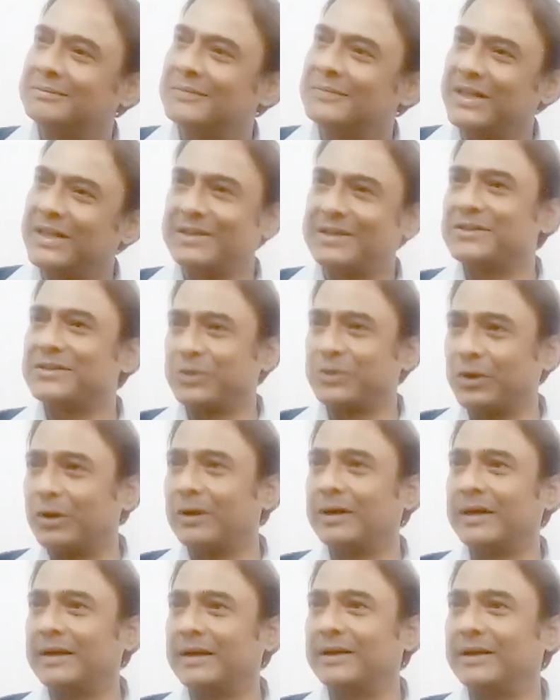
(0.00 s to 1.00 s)
It is
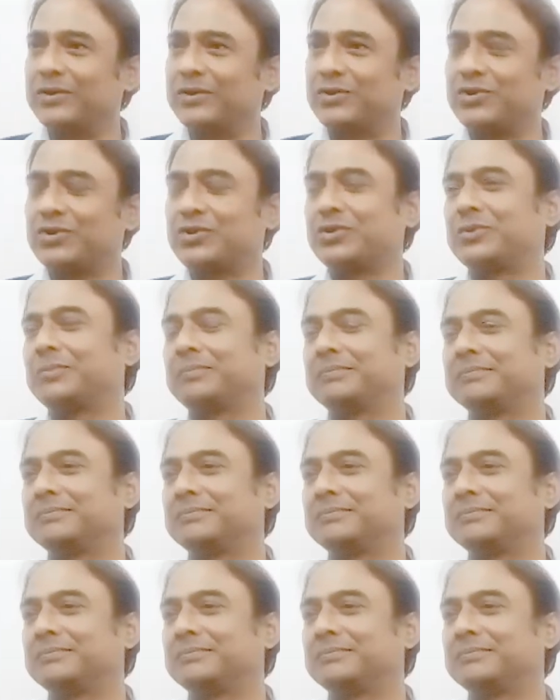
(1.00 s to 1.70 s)
wrong English.